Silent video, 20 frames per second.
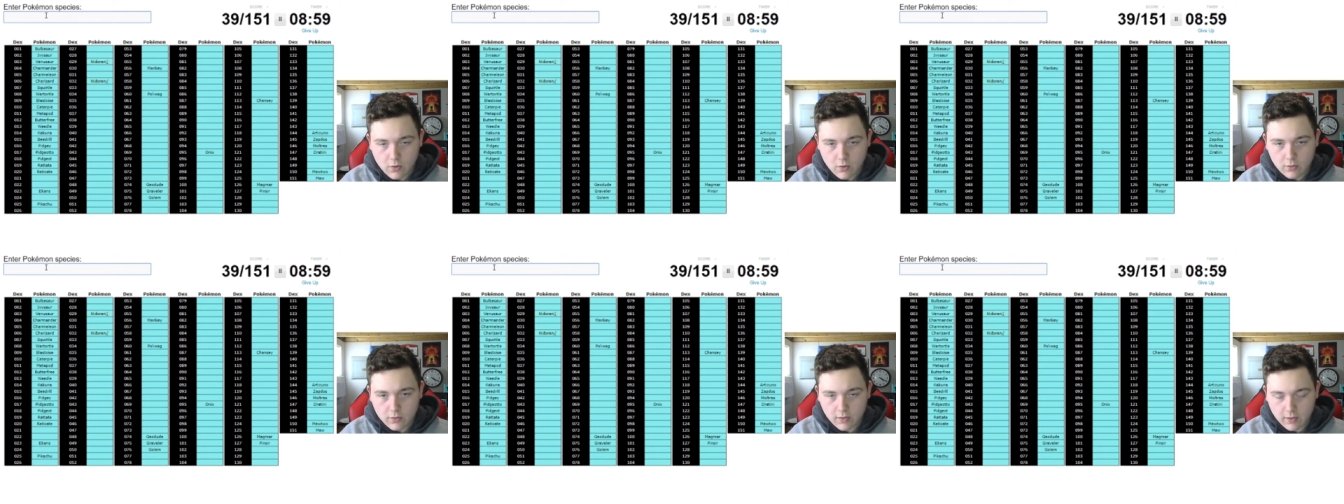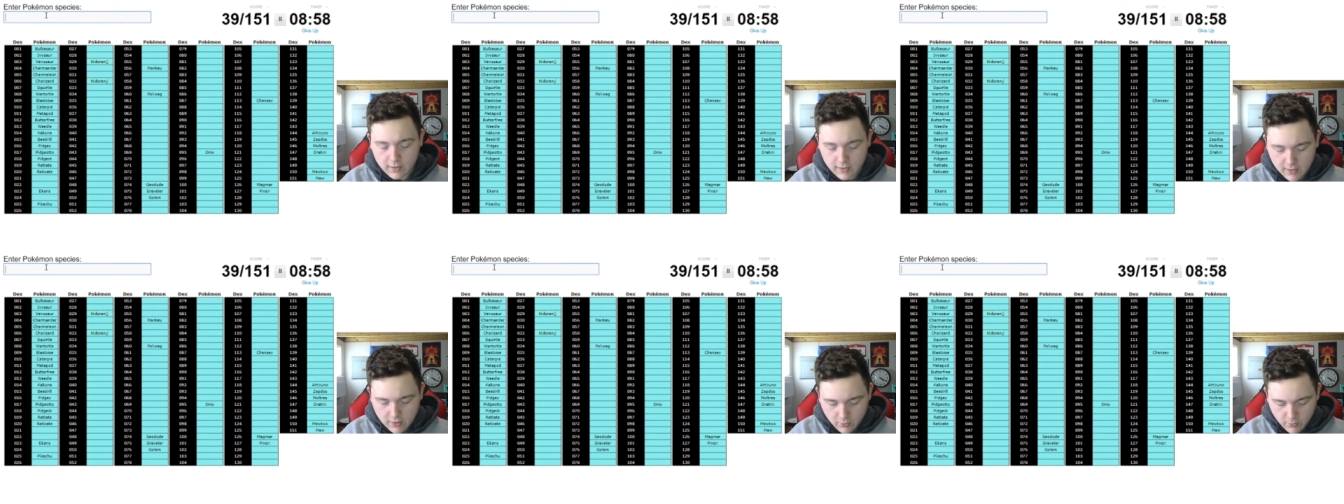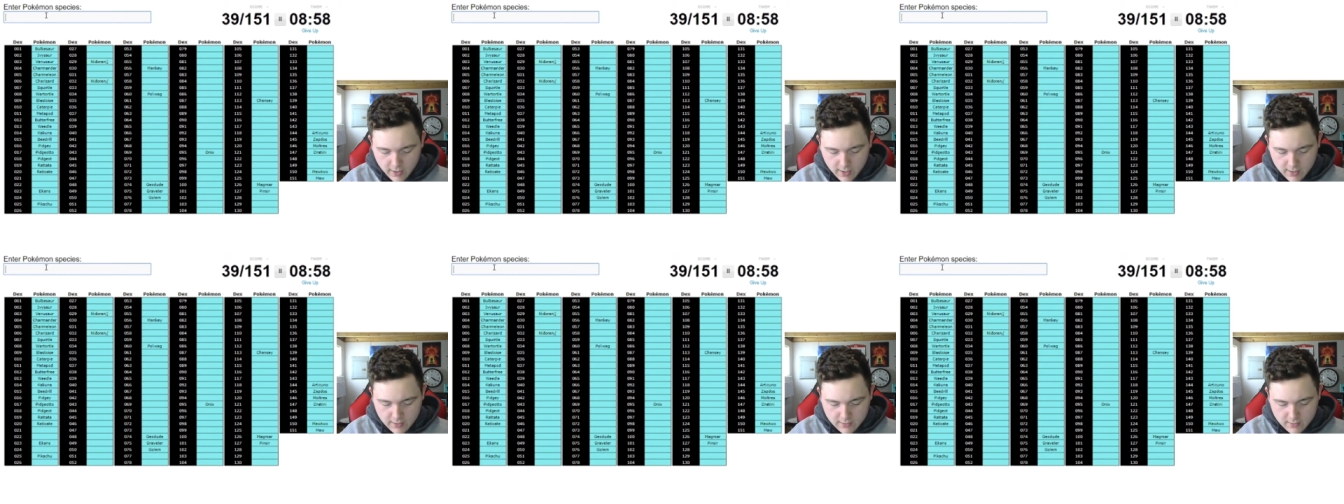
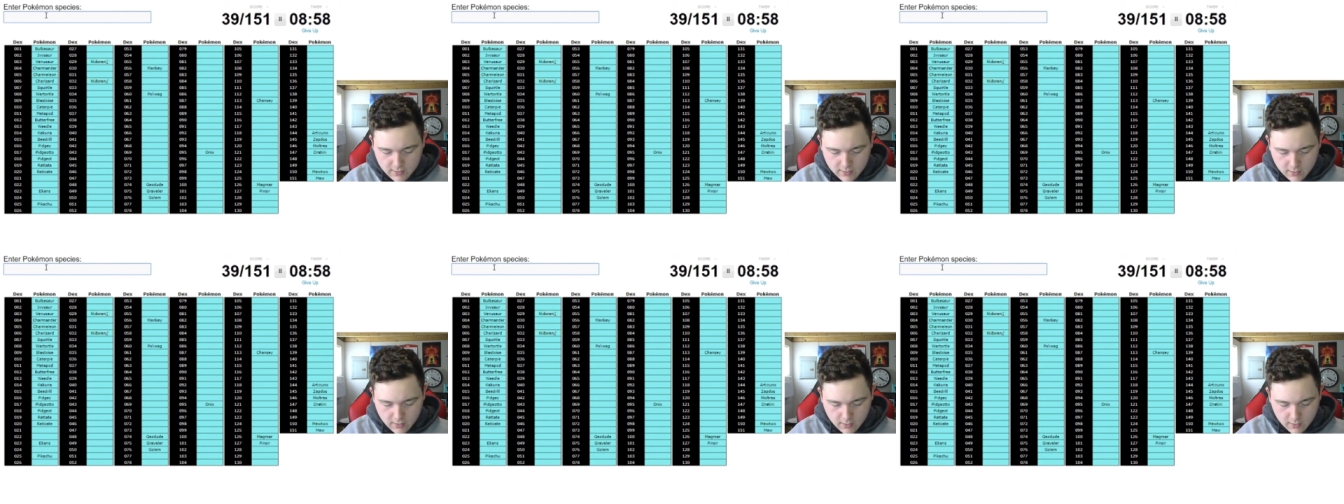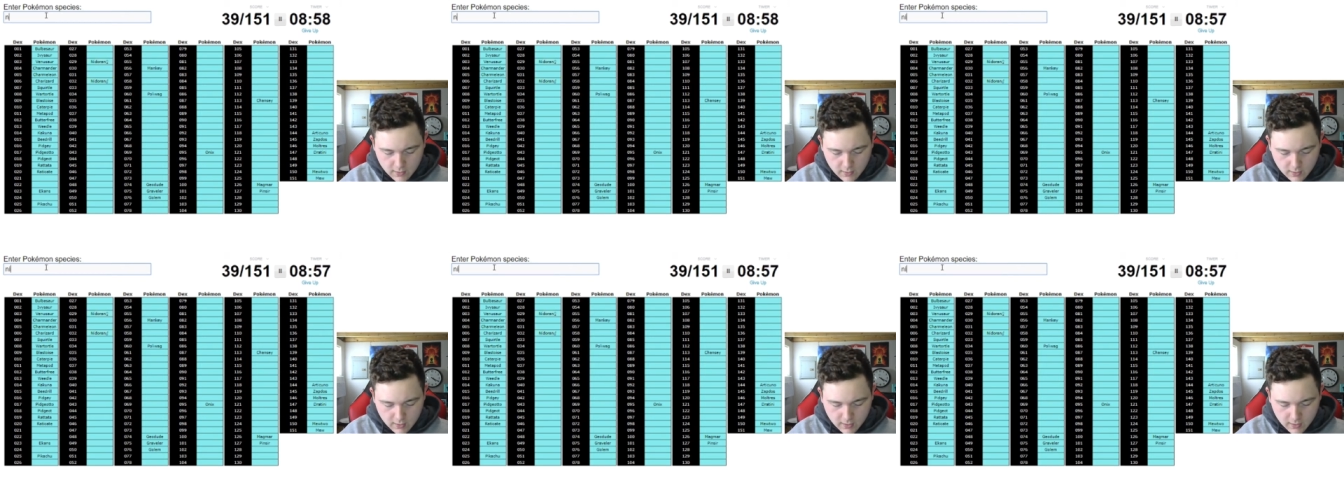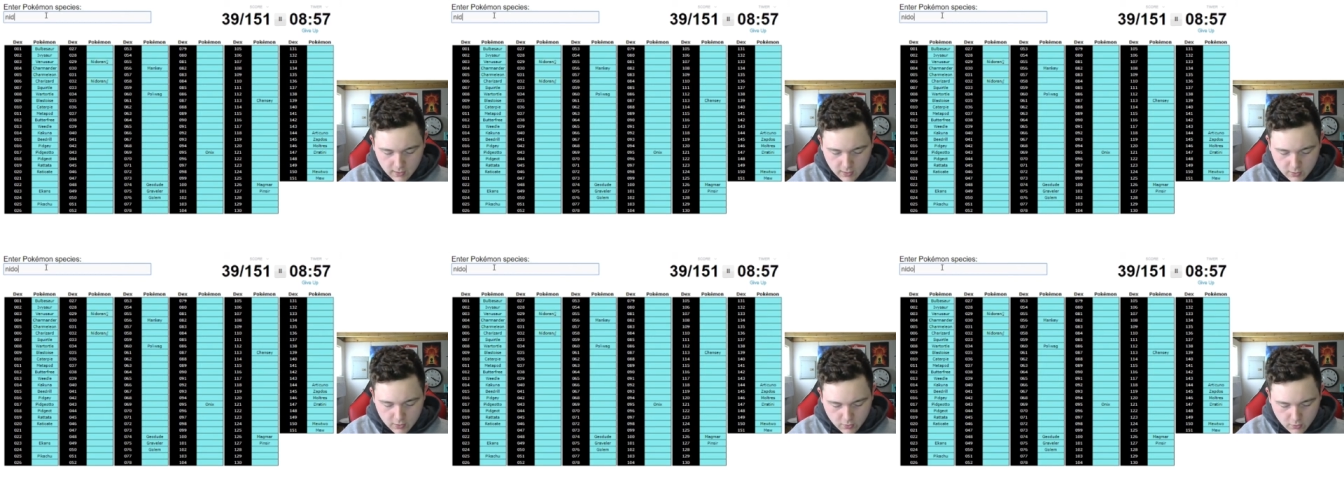
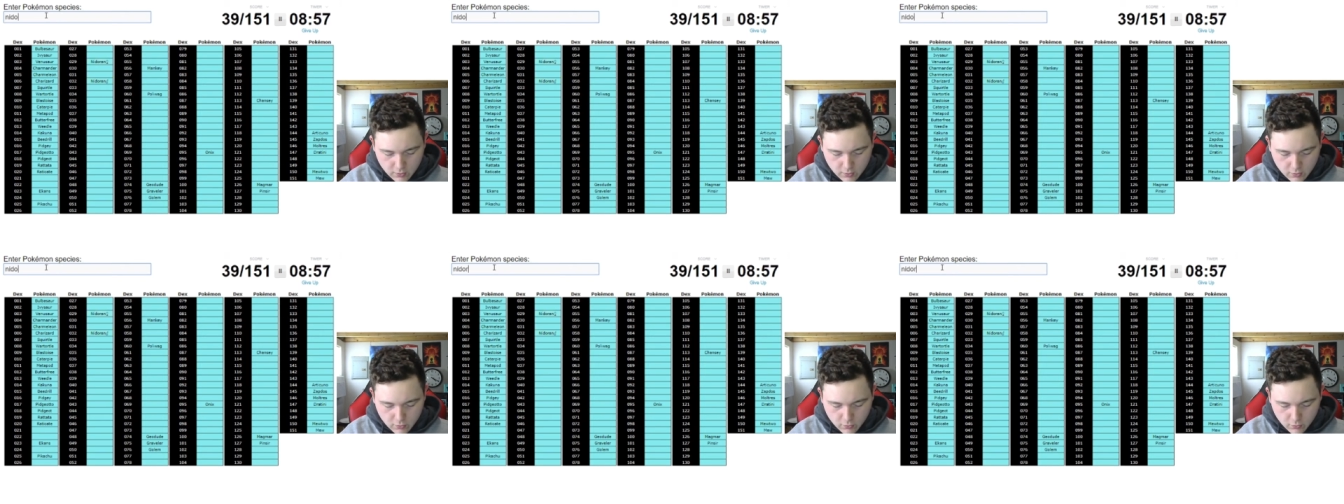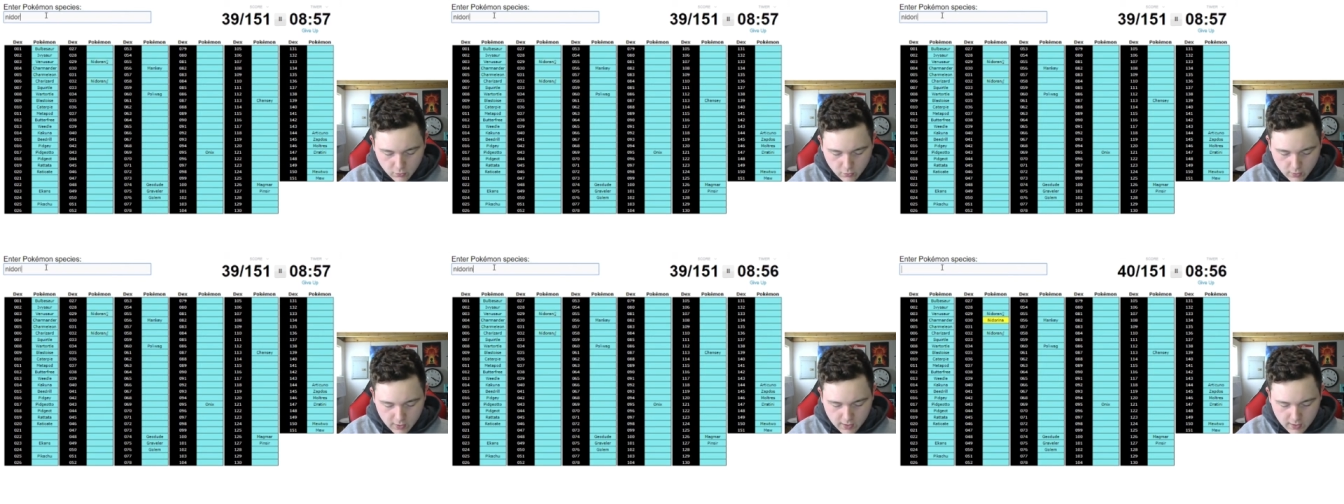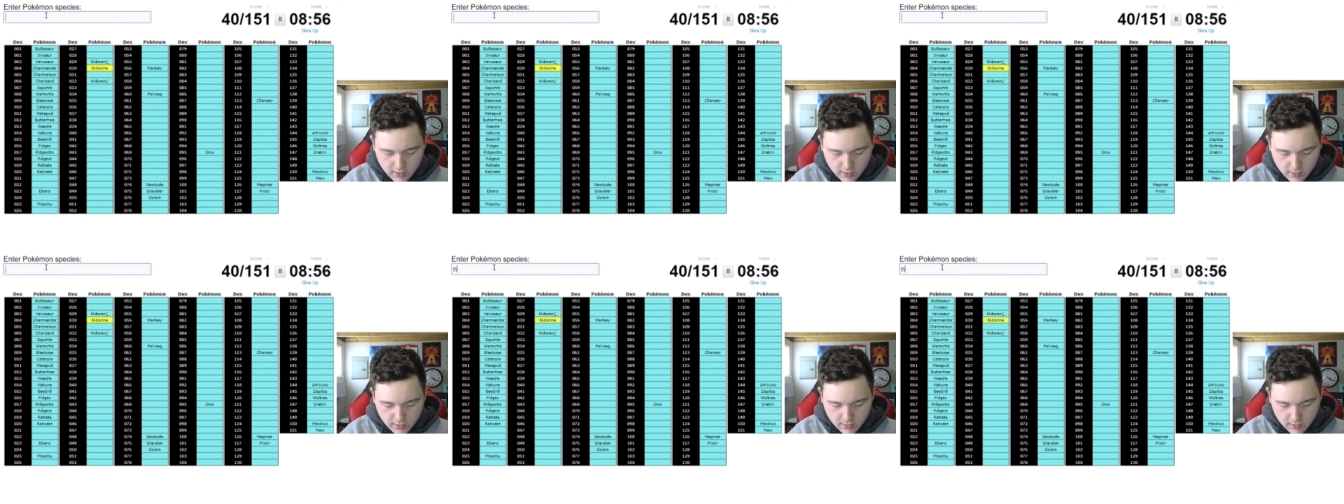Nidorino.